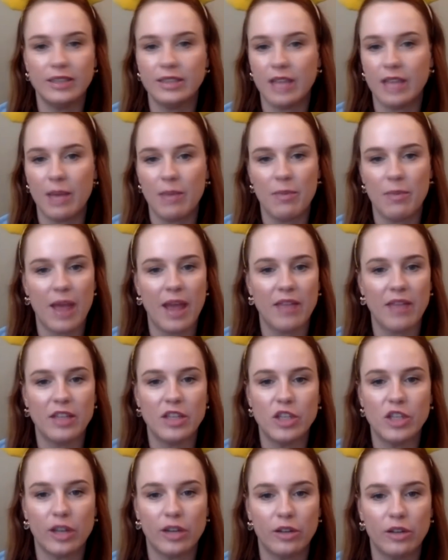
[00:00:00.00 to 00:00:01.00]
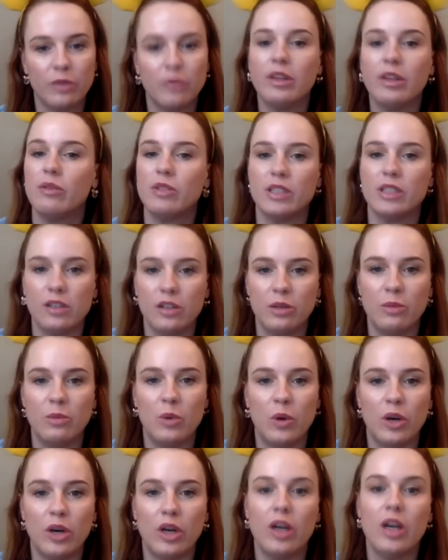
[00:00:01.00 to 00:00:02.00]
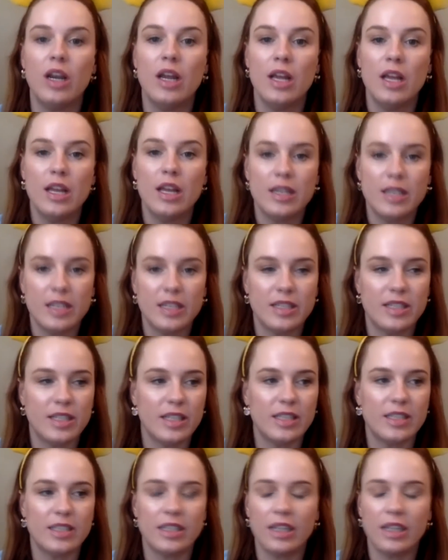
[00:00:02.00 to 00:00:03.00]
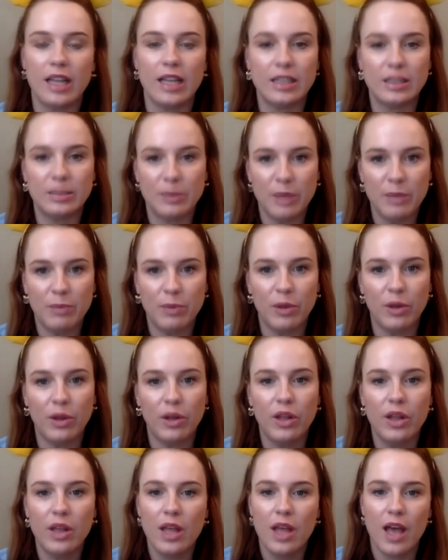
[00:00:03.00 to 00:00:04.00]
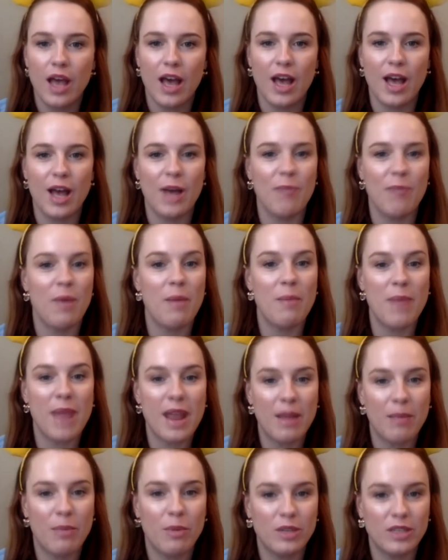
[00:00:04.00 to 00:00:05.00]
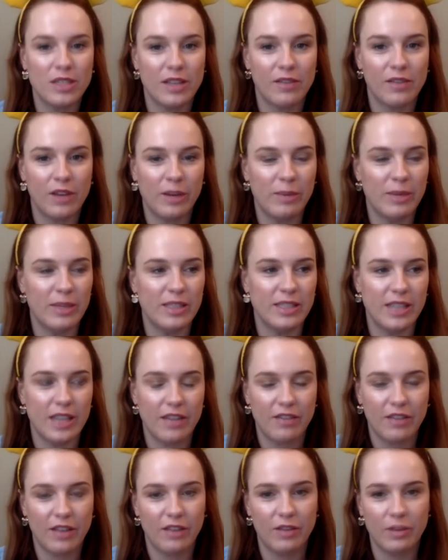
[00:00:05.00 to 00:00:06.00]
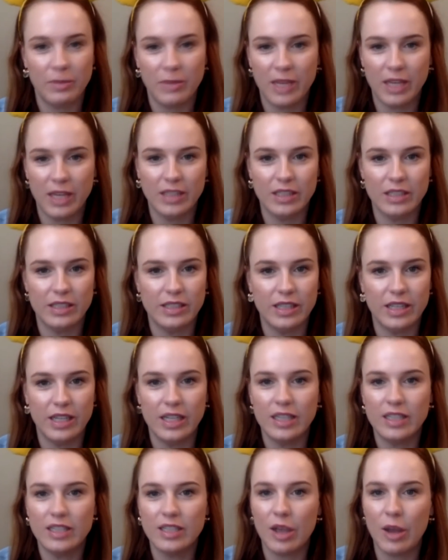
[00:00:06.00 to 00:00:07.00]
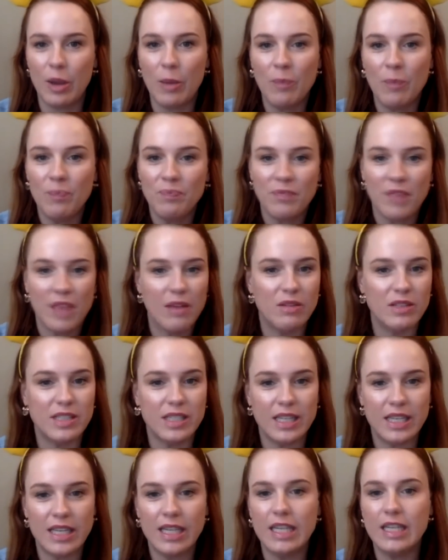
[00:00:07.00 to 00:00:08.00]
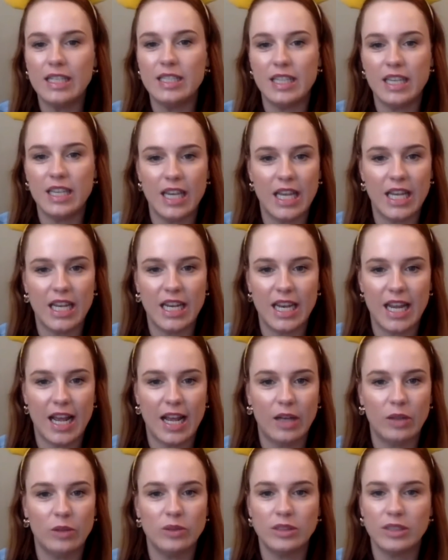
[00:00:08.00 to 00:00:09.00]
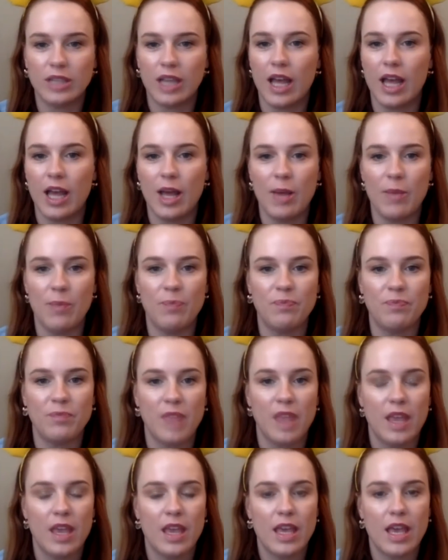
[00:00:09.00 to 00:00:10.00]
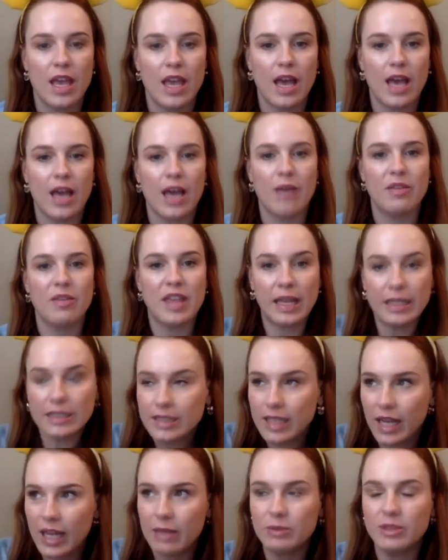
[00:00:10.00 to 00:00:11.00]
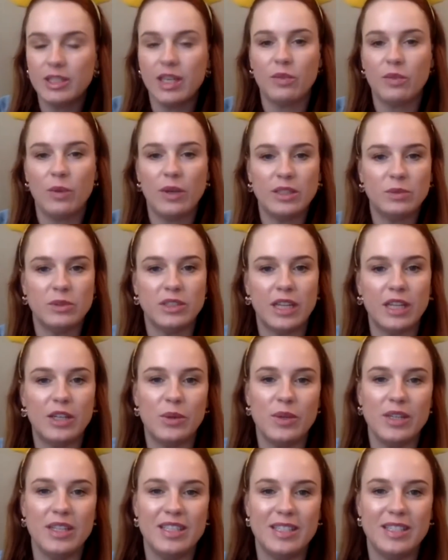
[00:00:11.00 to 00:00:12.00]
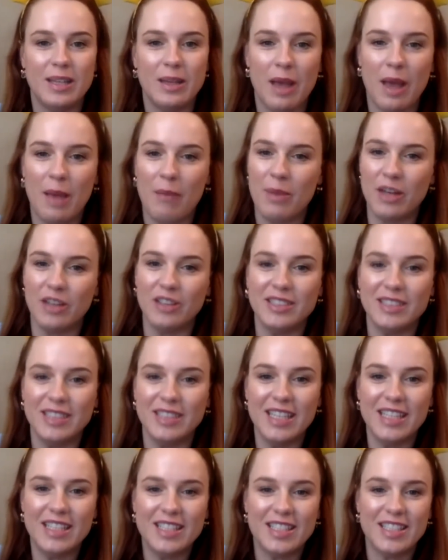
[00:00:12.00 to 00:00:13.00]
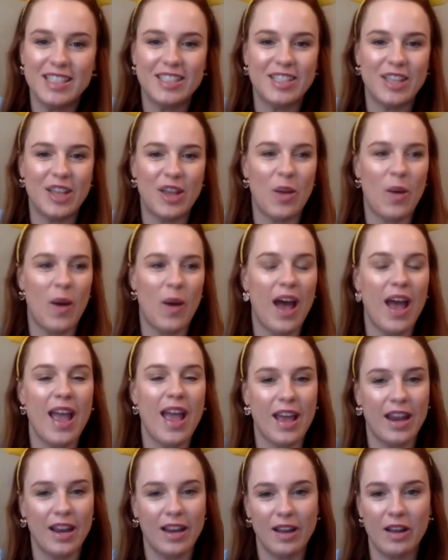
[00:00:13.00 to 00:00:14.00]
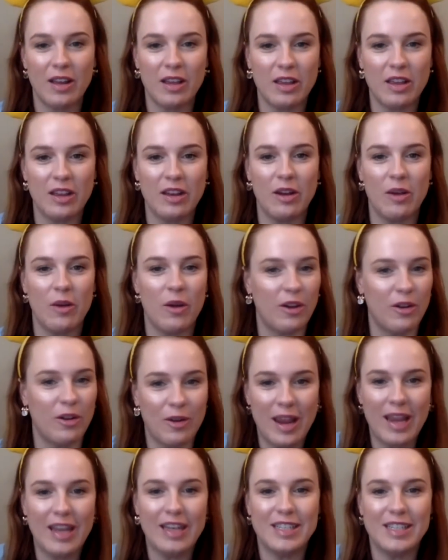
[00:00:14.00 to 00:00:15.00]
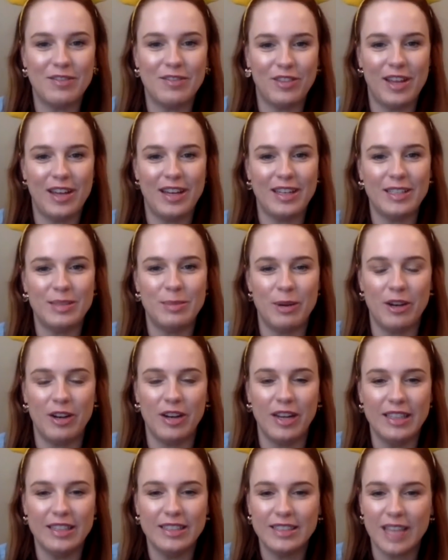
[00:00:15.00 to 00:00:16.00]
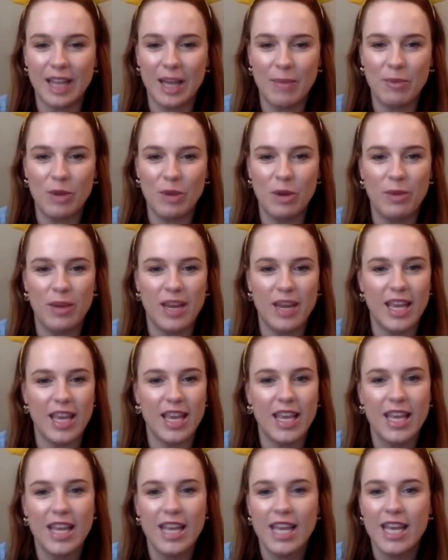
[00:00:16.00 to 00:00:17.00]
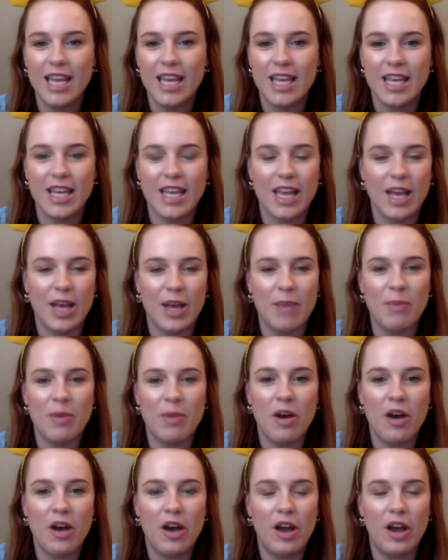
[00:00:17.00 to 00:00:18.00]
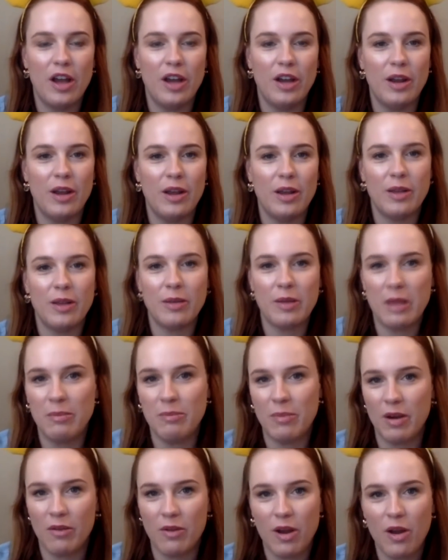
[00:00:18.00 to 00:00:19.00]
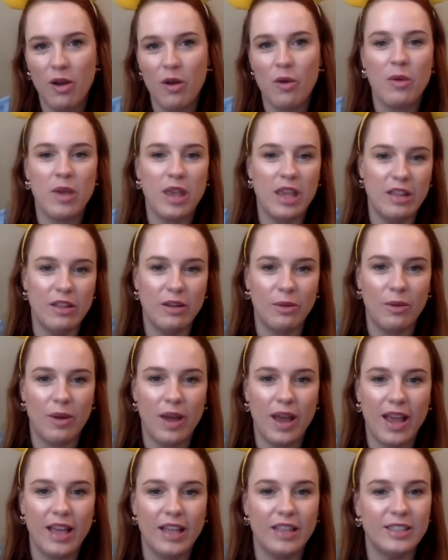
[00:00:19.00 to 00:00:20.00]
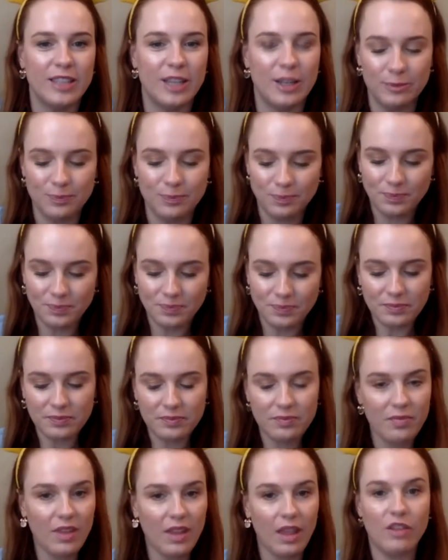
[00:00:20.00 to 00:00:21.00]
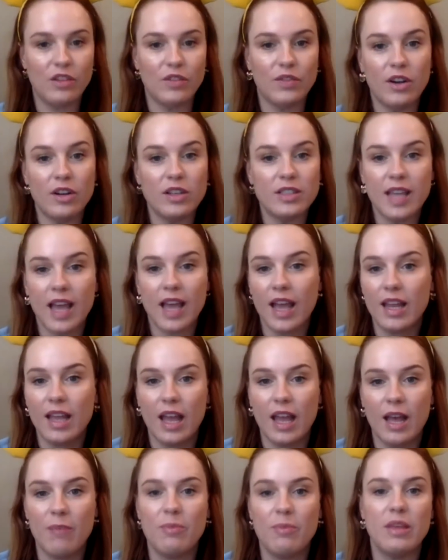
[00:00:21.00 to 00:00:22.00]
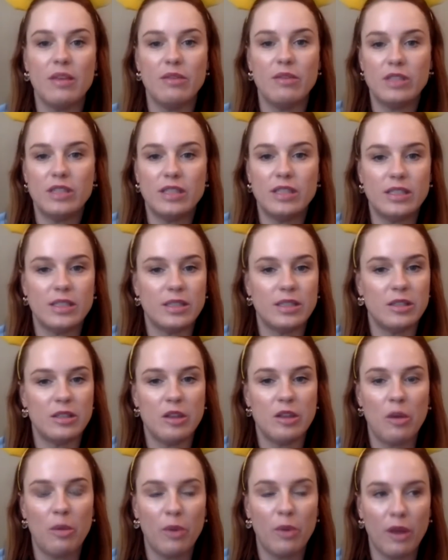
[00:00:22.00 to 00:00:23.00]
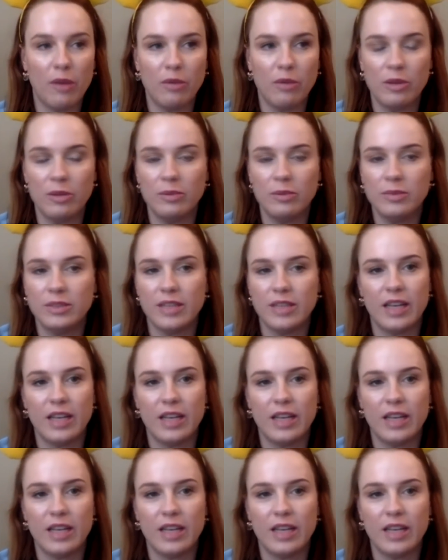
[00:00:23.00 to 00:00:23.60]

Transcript: I had the shuttle that was a little more distance, less people. My airport's not very busy. I fly from Kansas City, so it was easy in and out. At that time, Southwest was not doing metal seats, so I had a great flight experience. Nobody in my row either way, so. As far as that, it was no problems.